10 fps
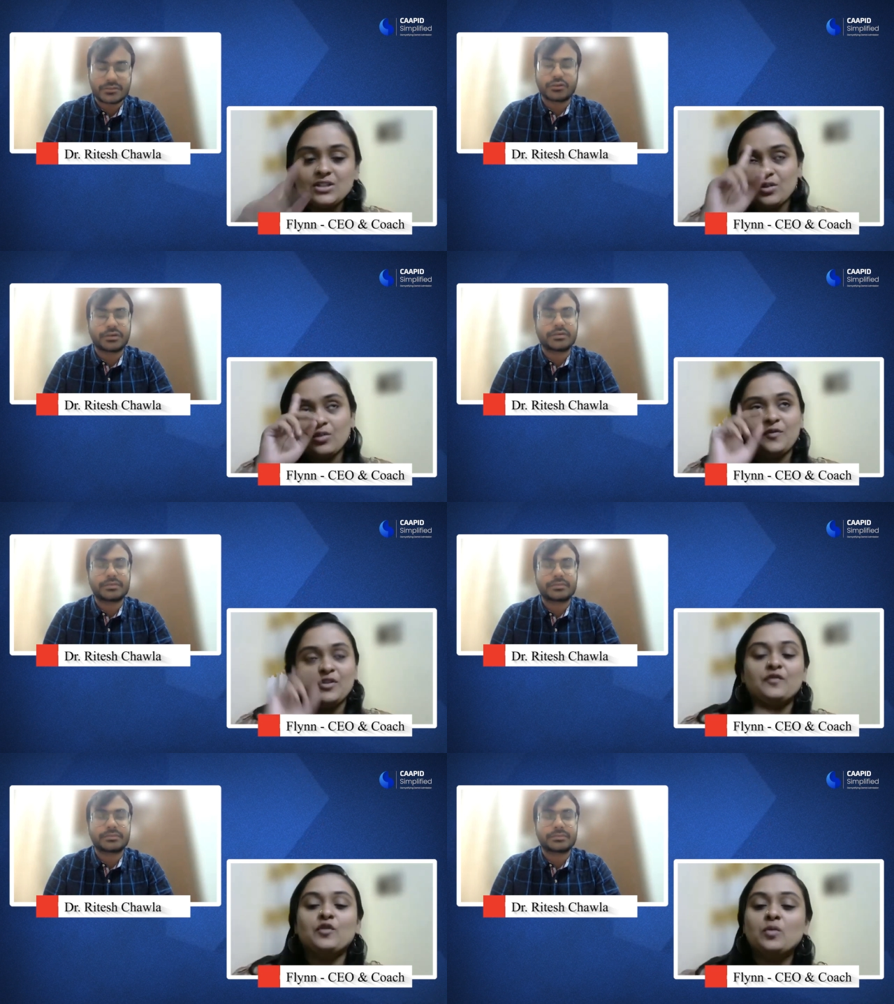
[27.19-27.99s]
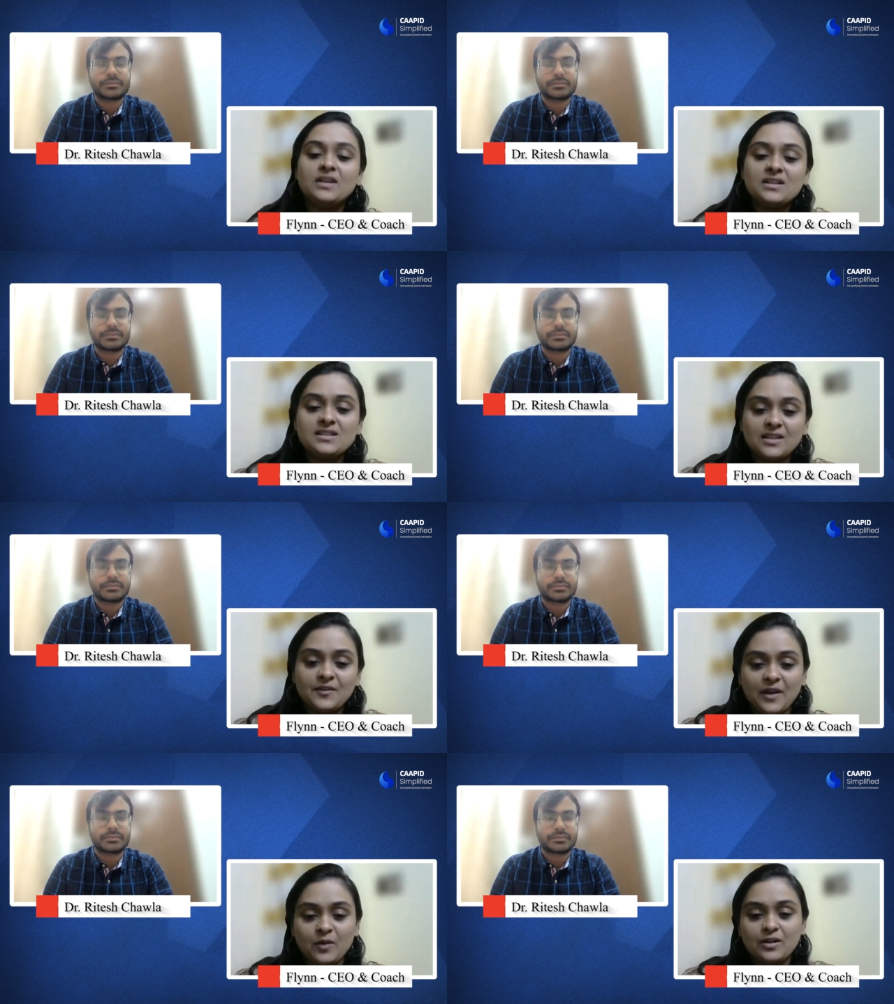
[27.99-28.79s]
Speaker 1: So, for the viewers,
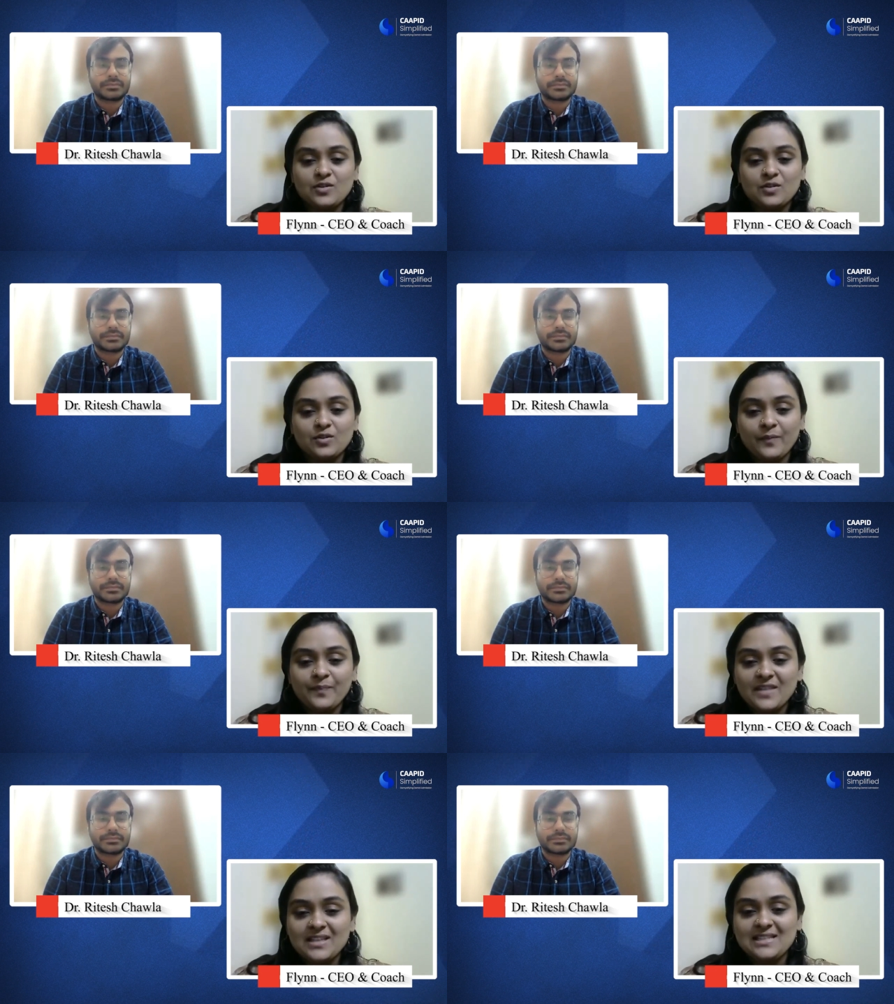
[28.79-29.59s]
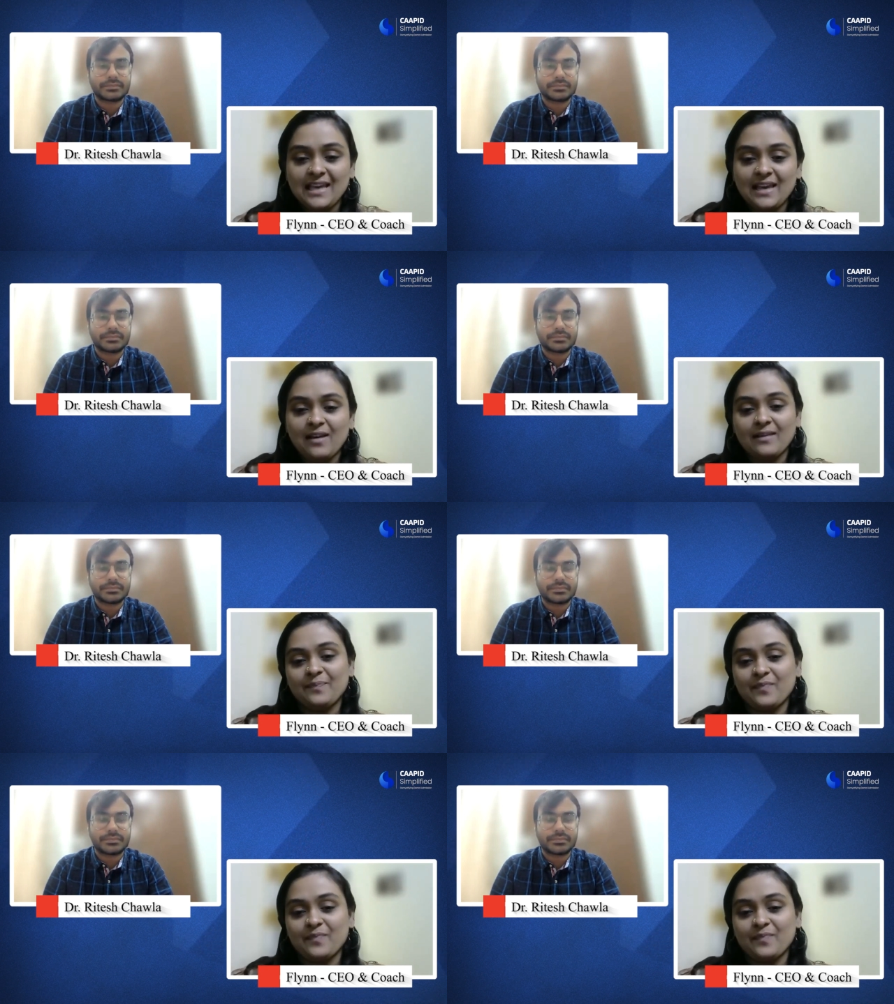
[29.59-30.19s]
if I were to say,